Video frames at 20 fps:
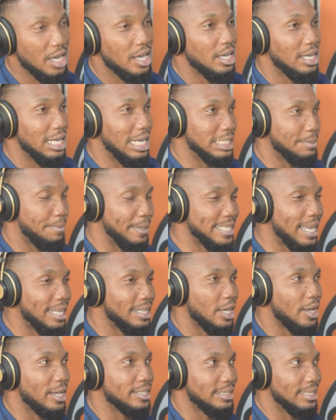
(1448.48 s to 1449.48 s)
it's better
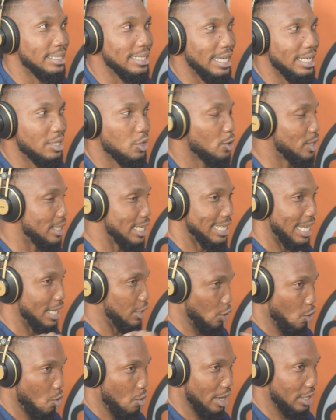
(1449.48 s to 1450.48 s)
that you're singing, not singing at
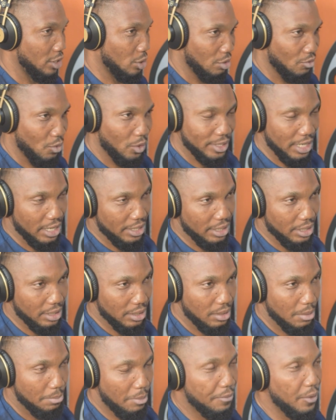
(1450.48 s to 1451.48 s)
all, that's the wrong technique.
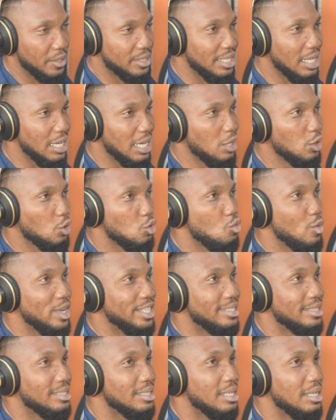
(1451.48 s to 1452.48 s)
But if you're singing
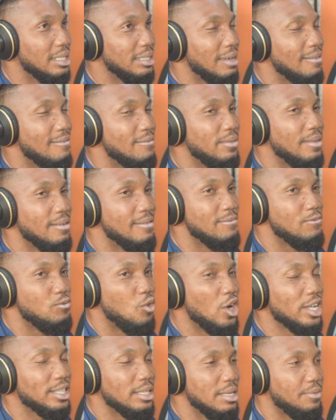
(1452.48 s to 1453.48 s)
with
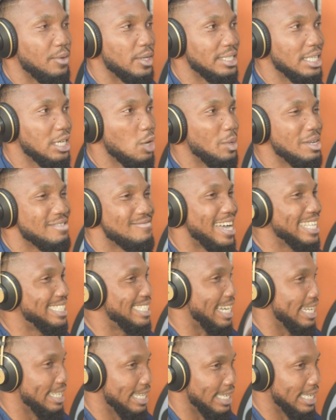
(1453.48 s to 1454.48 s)
if you're singing with the right
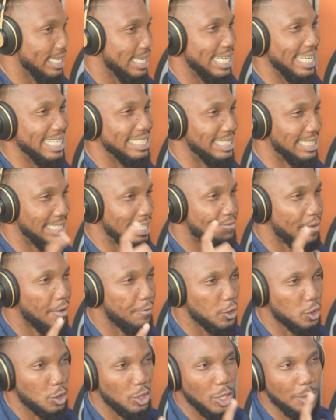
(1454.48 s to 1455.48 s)
technique, it's safer for
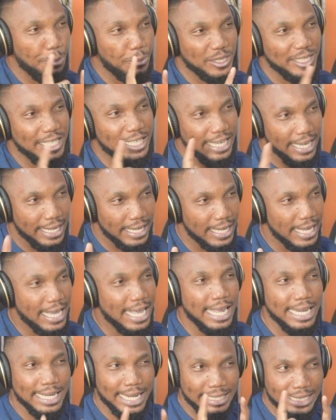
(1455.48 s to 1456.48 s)
you to keep singing
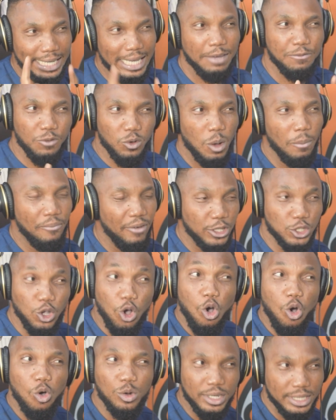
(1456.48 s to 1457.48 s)
than taking vocal breaks
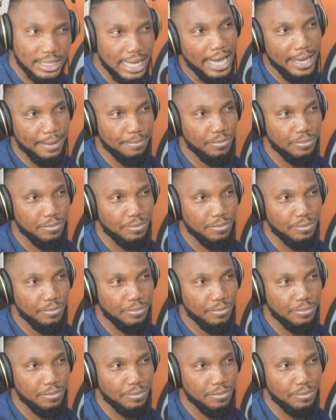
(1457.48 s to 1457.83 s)
all the time.